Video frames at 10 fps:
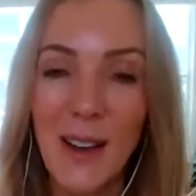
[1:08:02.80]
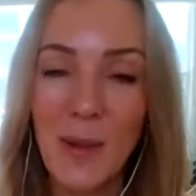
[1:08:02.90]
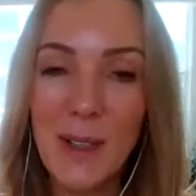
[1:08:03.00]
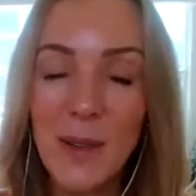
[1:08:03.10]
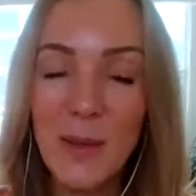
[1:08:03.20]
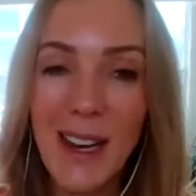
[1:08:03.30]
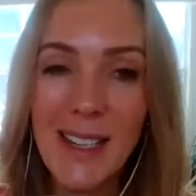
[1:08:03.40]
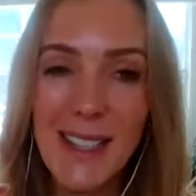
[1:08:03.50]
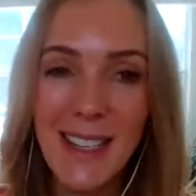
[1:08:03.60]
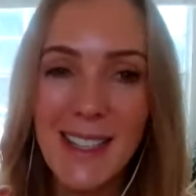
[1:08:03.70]
what's
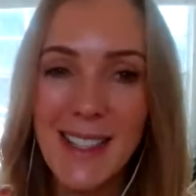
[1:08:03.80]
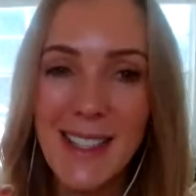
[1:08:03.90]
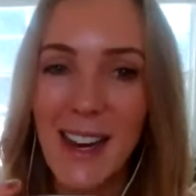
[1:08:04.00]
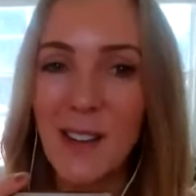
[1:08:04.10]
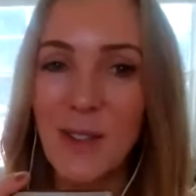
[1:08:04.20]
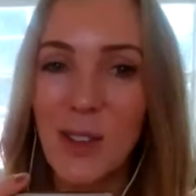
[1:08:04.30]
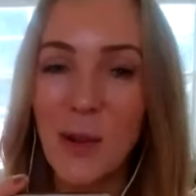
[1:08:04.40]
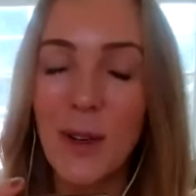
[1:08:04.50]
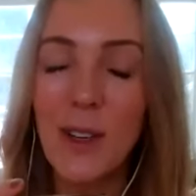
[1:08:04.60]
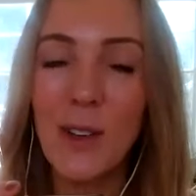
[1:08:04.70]
arising inside of
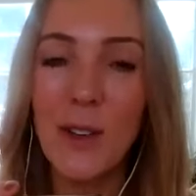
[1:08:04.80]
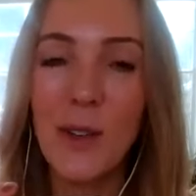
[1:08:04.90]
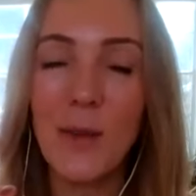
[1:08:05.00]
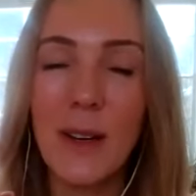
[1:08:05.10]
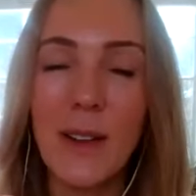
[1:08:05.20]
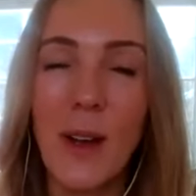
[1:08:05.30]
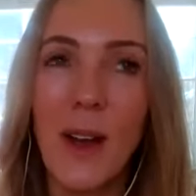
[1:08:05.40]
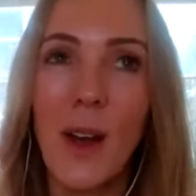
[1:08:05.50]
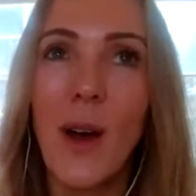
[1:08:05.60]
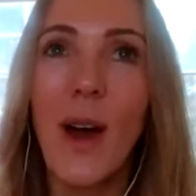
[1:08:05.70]
you.
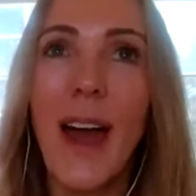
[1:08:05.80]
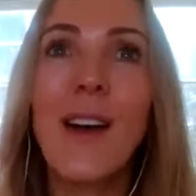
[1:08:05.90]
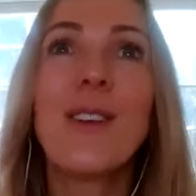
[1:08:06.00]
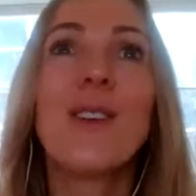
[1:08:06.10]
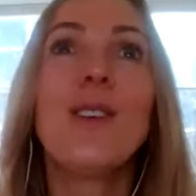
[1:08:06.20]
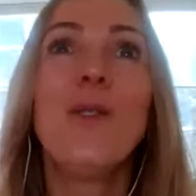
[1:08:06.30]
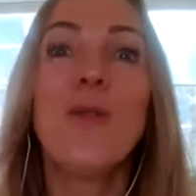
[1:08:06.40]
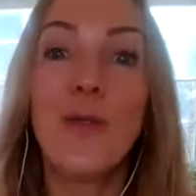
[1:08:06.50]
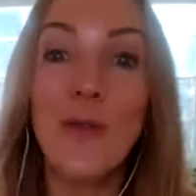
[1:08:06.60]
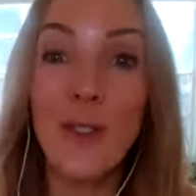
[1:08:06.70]
How do
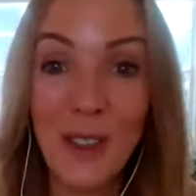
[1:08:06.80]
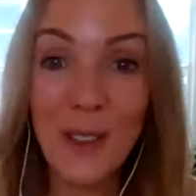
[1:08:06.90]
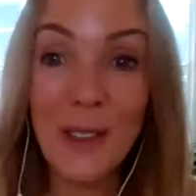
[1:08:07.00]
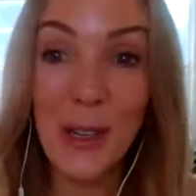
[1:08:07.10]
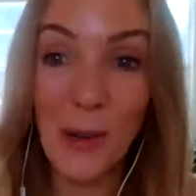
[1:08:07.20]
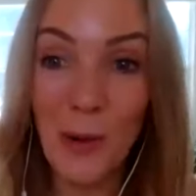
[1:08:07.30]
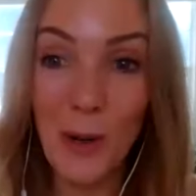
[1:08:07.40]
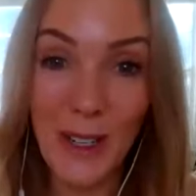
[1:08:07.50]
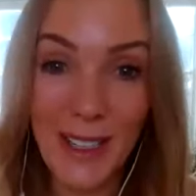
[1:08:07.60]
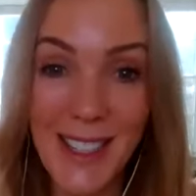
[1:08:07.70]
you feel
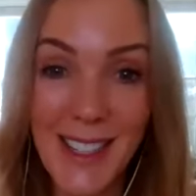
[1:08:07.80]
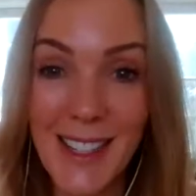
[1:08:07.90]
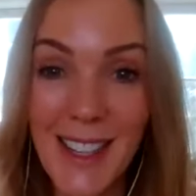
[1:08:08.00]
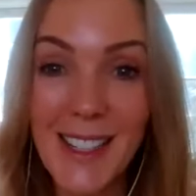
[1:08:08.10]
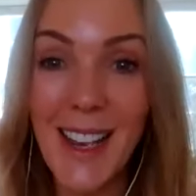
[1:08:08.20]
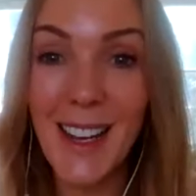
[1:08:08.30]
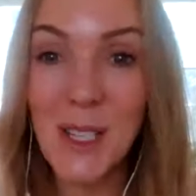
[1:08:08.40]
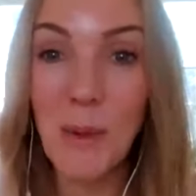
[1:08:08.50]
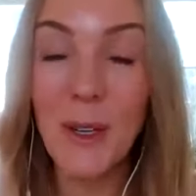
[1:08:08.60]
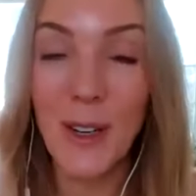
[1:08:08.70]
towards this
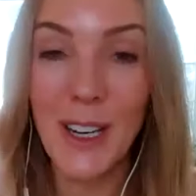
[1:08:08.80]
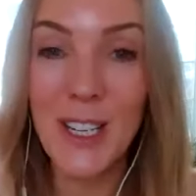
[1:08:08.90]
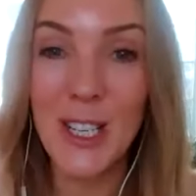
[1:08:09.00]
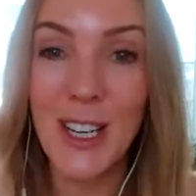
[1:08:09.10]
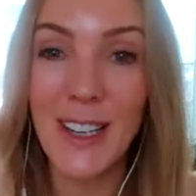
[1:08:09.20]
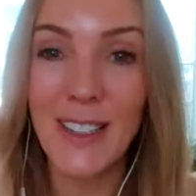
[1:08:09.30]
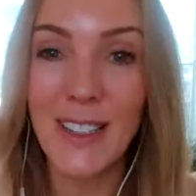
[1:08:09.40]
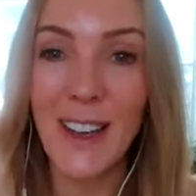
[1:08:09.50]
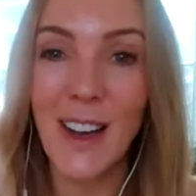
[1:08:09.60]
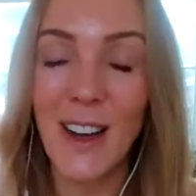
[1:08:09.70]

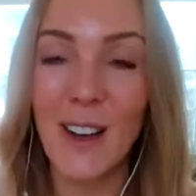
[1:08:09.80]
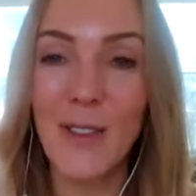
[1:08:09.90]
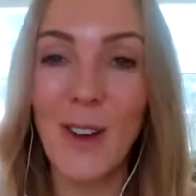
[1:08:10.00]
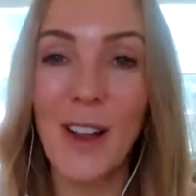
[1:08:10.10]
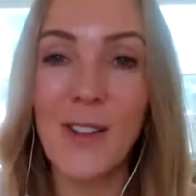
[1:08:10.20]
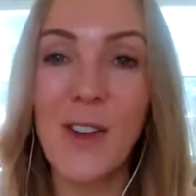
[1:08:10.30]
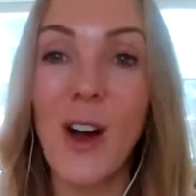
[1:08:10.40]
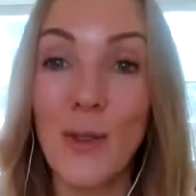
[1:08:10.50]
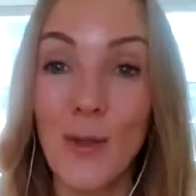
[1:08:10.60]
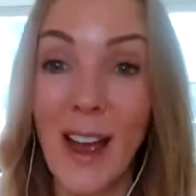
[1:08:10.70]
exploration of a
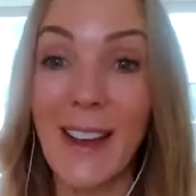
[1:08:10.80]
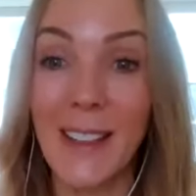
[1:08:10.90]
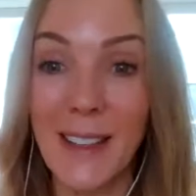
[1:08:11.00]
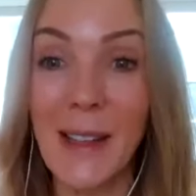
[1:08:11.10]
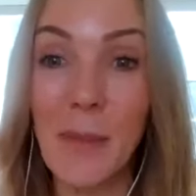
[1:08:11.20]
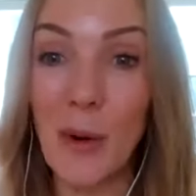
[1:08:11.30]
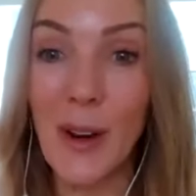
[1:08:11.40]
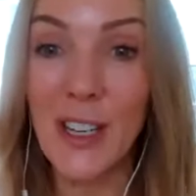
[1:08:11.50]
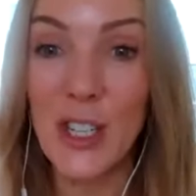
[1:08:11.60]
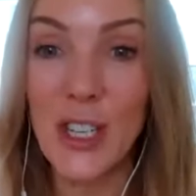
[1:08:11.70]
nonviolent
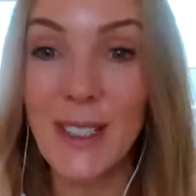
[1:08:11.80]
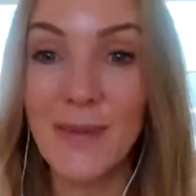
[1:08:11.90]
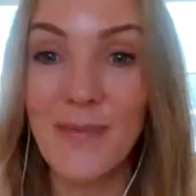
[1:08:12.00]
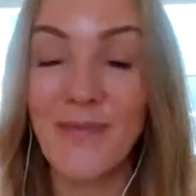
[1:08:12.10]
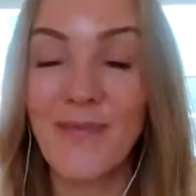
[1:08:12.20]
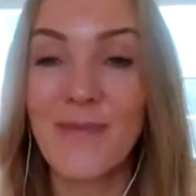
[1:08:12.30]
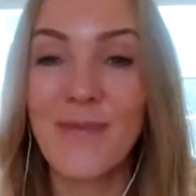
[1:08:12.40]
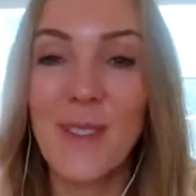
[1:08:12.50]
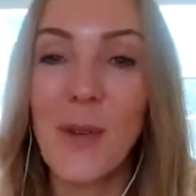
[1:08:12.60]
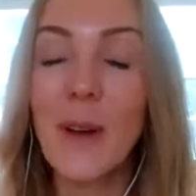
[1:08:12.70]
liberation?
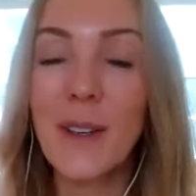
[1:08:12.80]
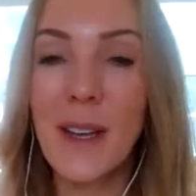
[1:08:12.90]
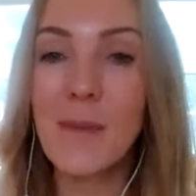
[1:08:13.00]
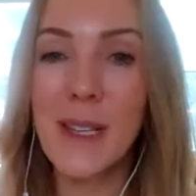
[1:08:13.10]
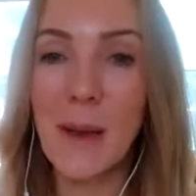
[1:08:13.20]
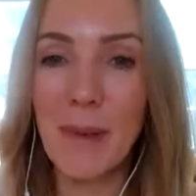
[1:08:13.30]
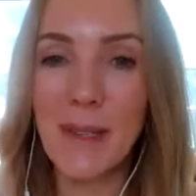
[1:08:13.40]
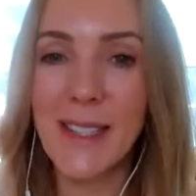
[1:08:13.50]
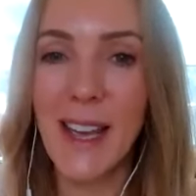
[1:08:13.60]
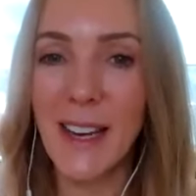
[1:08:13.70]
What comes up
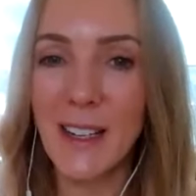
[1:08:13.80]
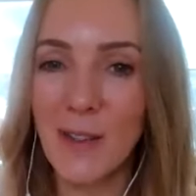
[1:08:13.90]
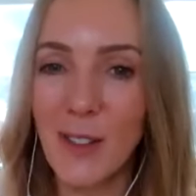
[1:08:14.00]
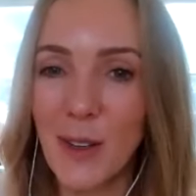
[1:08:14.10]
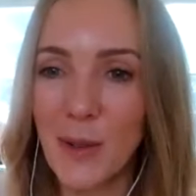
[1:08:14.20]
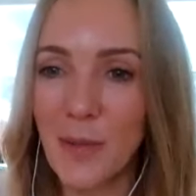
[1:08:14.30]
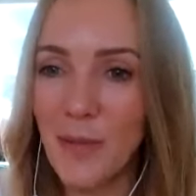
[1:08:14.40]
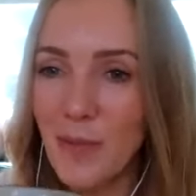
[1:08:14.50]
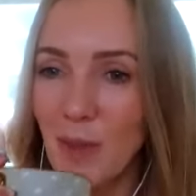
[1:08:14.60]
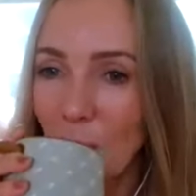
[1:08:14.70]
inside of you?
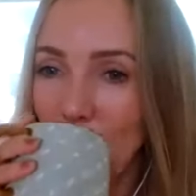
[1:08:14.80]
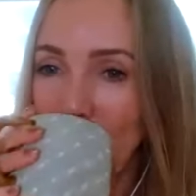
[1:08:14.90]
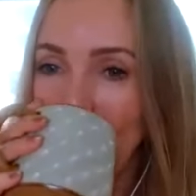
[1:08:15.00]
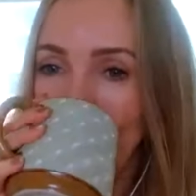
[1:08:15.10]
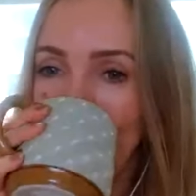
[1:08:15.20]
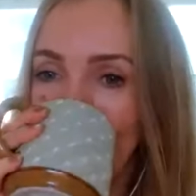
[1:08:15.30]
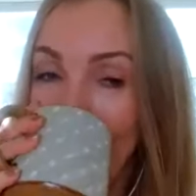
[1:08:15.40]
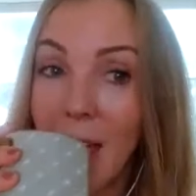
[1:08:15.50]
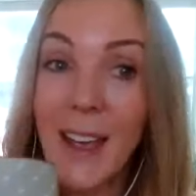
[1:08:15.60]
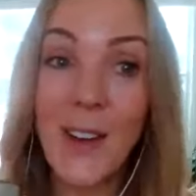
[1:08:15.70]

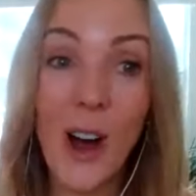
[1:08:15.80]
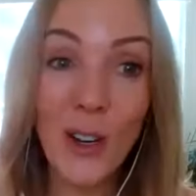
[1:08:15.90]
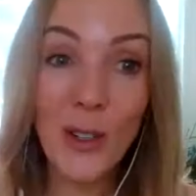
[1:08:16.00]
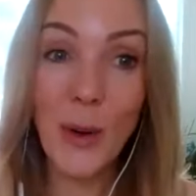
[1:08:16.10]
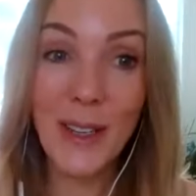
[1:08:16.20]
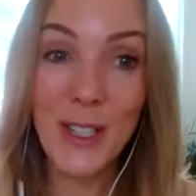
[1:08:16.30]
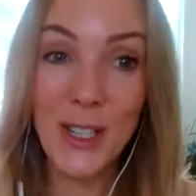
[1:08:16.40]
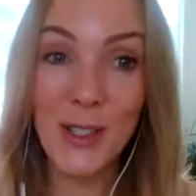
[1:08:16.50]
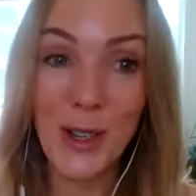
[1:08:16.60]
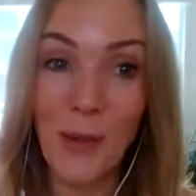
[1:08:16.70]
And all
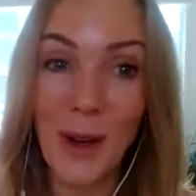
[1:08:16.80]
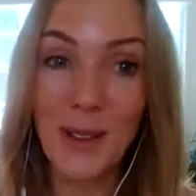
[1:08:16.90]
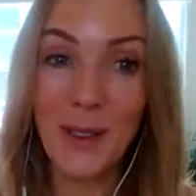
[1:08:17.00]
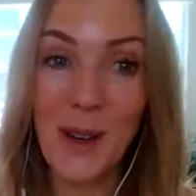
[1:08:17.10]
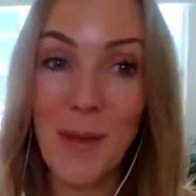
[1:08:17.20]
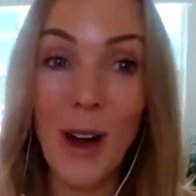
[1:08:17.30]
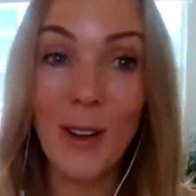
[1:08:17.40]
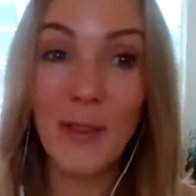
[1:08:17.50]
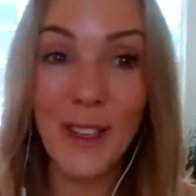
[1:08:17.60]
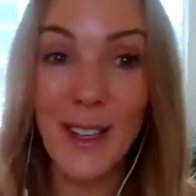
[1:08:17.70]
questions are welcome. All
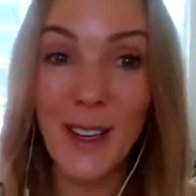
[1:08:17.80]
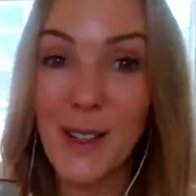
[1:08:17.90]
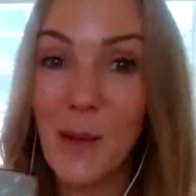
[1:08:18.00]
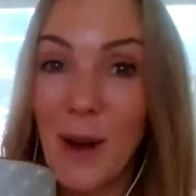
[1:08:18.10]
feelings are